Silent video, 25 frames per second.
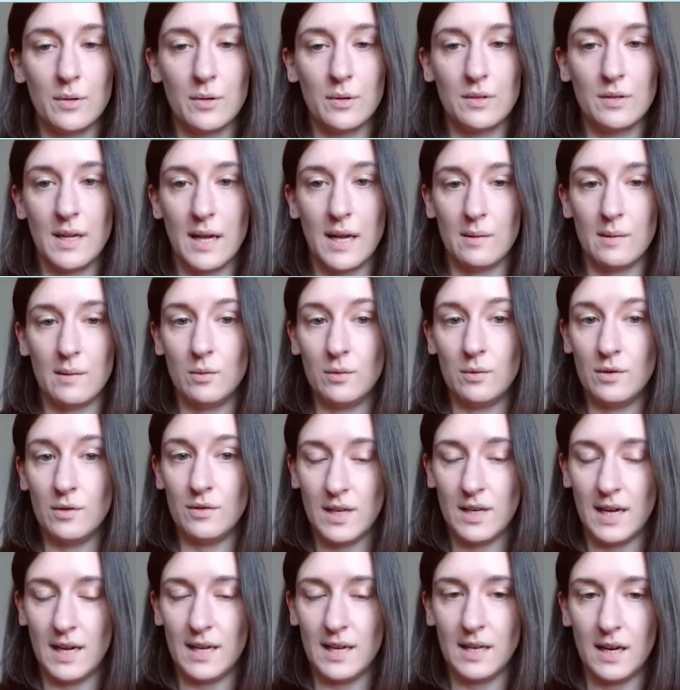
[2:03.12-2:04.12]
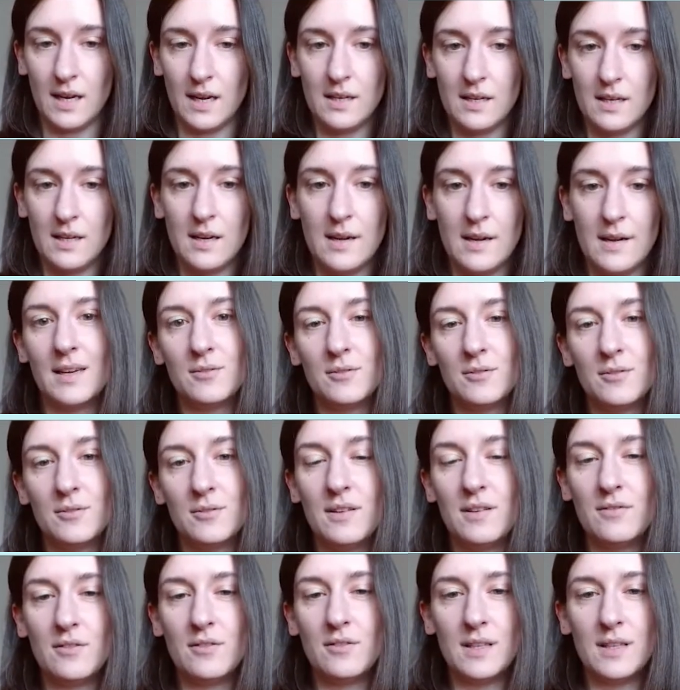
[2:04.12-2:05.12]
table with data. To
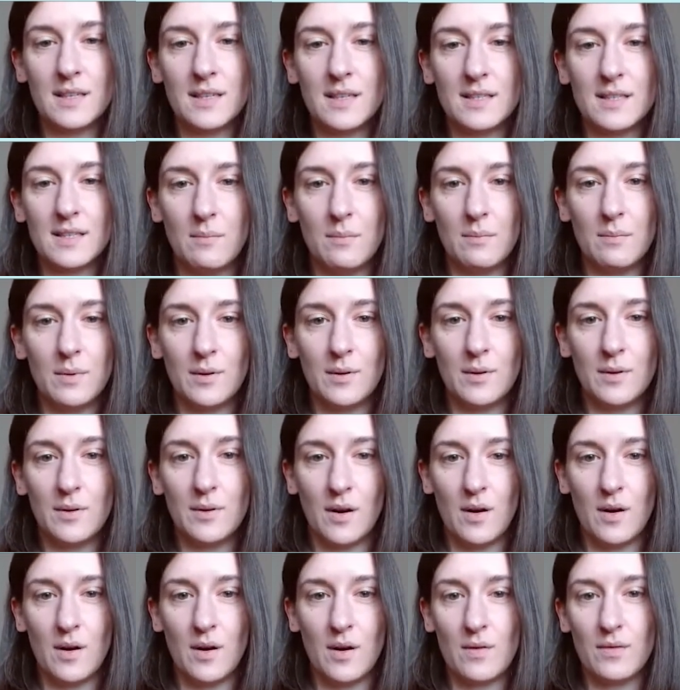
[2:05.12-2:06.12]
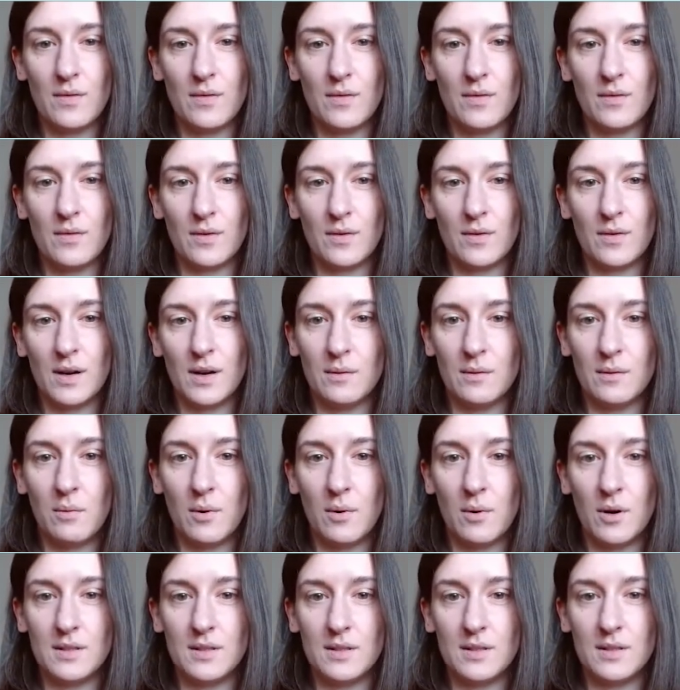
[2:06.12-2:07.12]
give you an example of
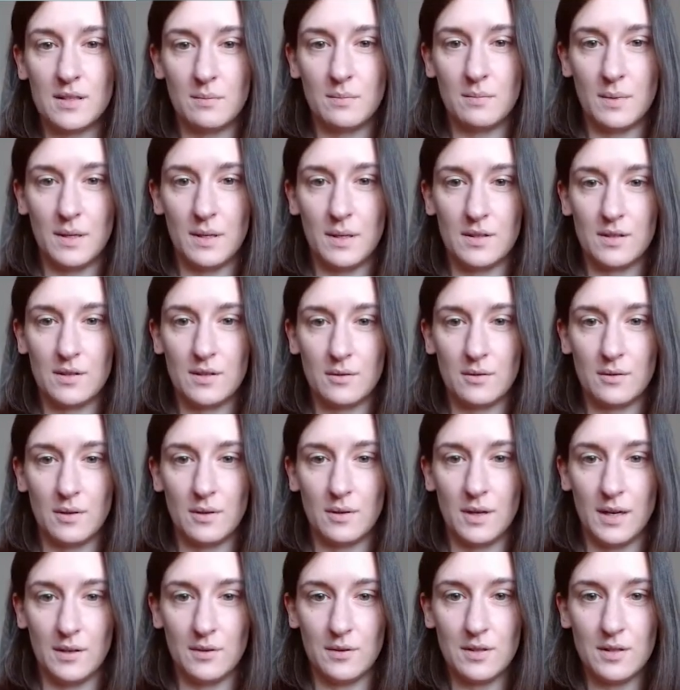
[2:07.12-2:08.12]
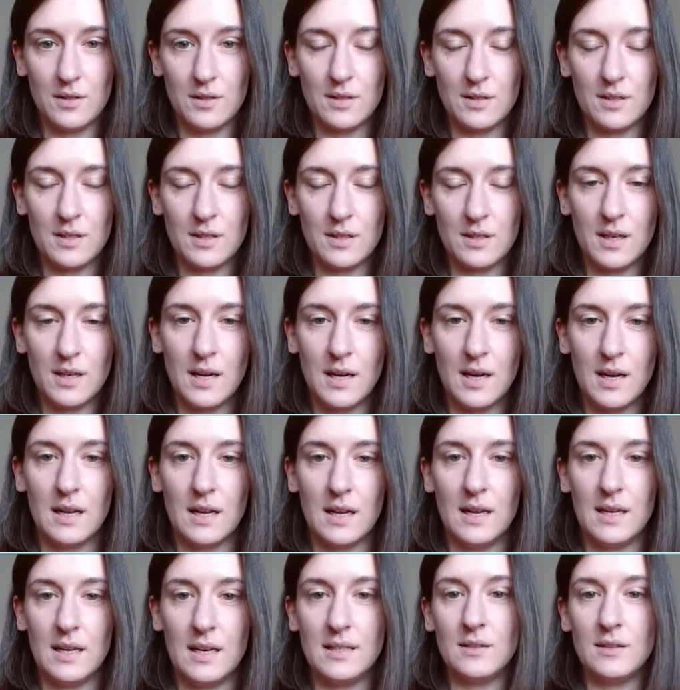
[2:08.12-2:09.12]
what this means to our users,
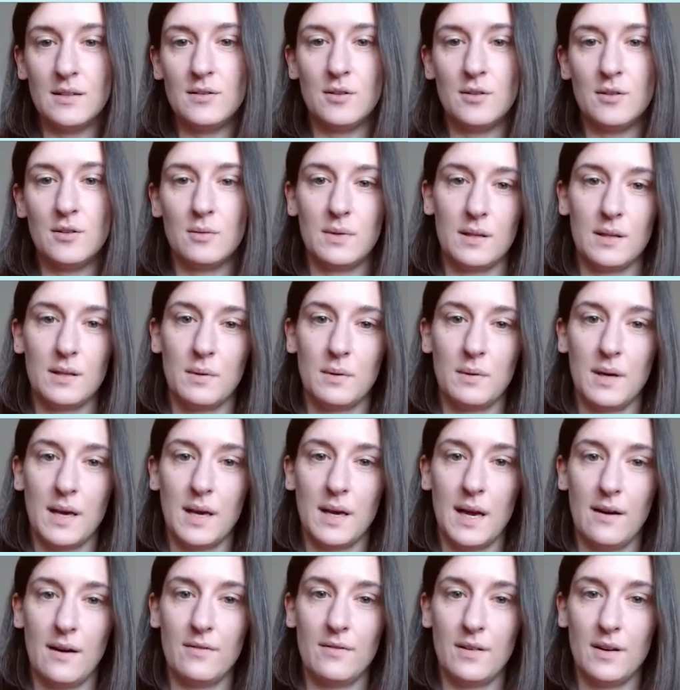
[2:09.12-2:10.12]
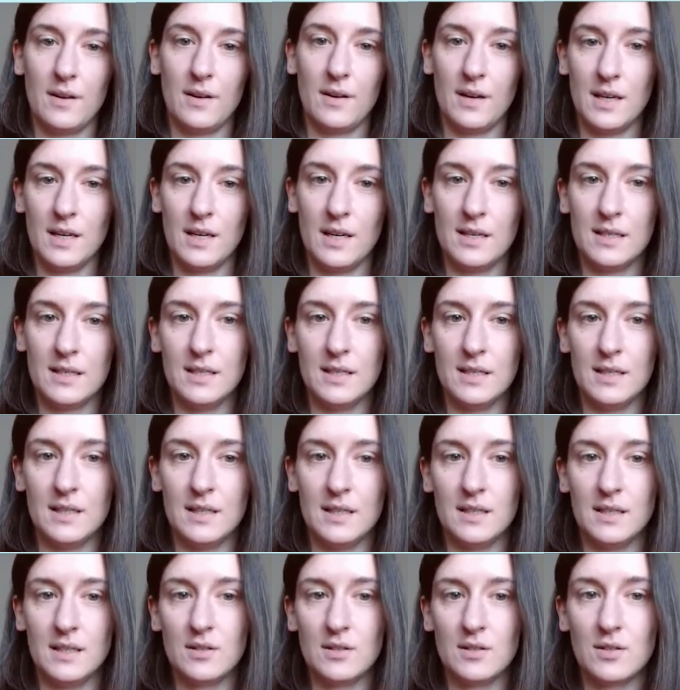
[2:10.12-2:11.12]
let's assume that we have a
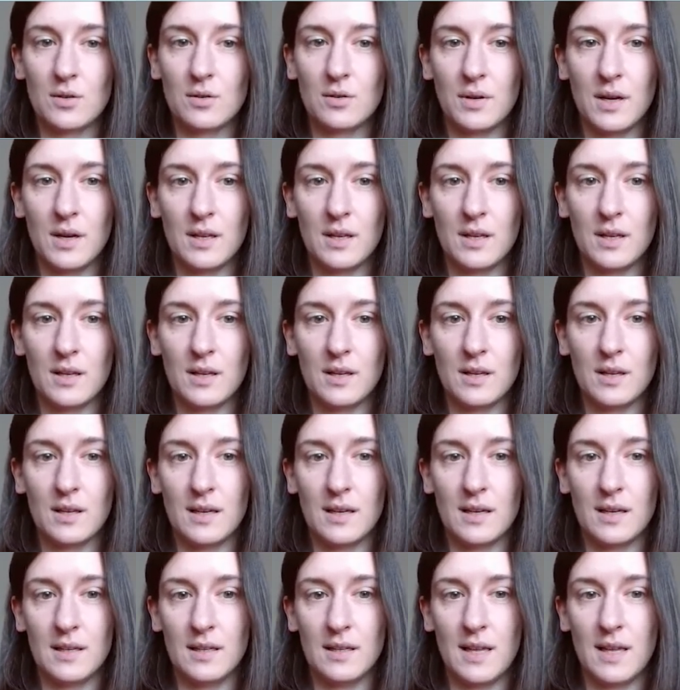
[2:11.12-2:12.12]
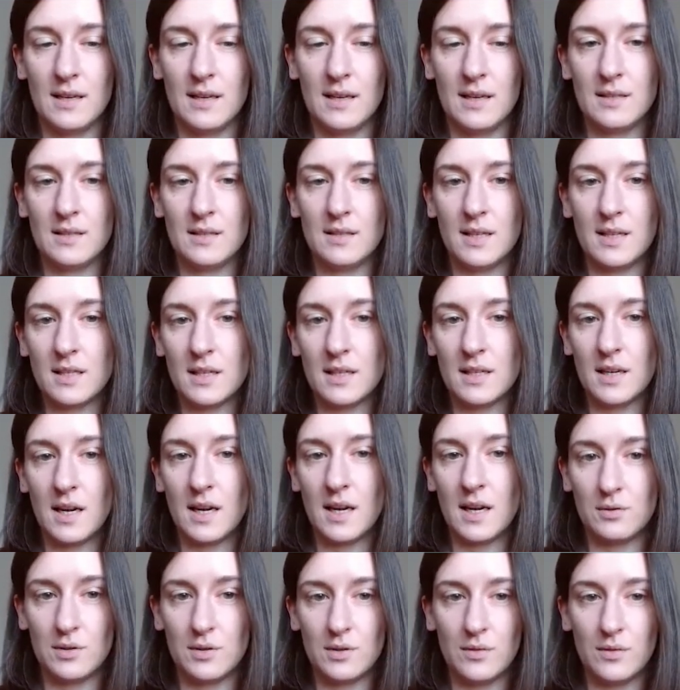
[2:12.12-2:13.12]
screen that is
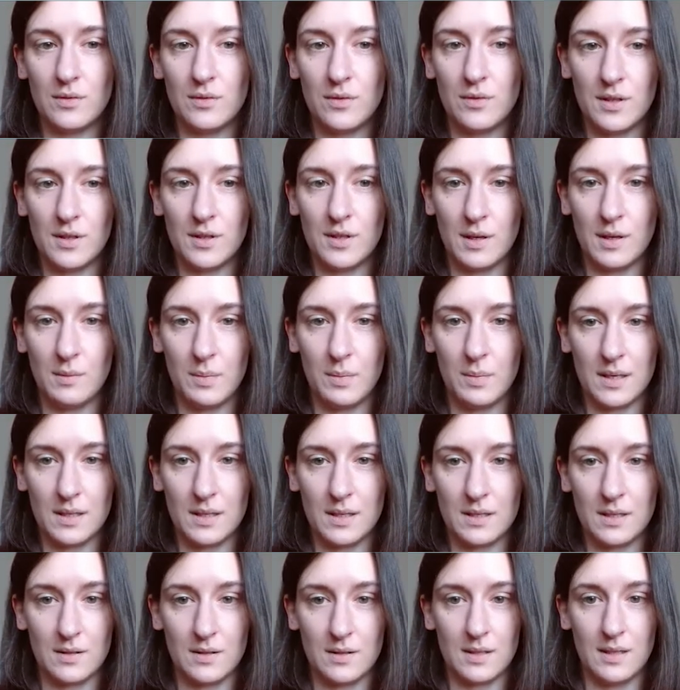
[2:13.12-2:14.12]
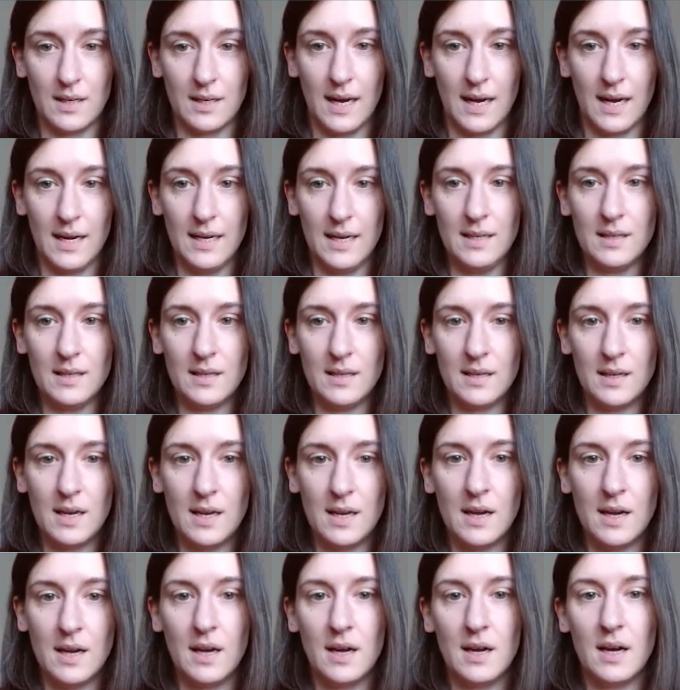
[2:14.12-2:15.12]
640 pixels in height.
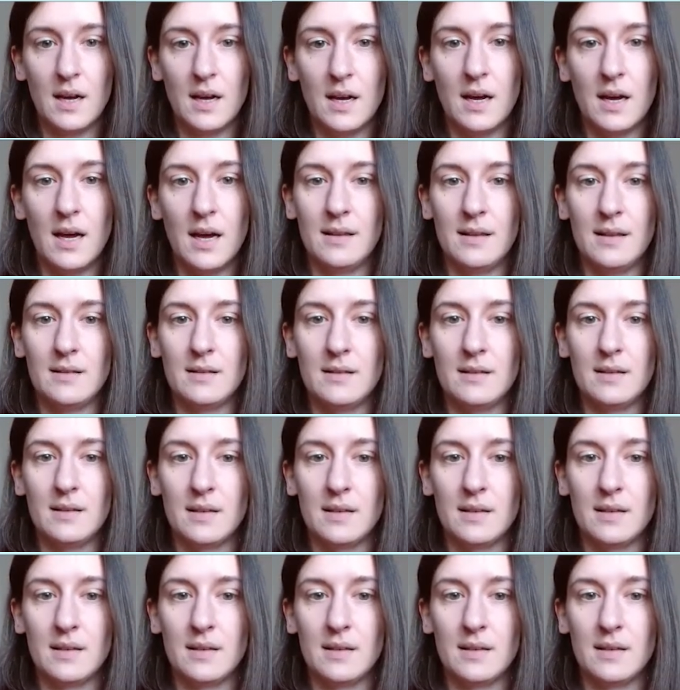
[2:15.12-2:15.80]
And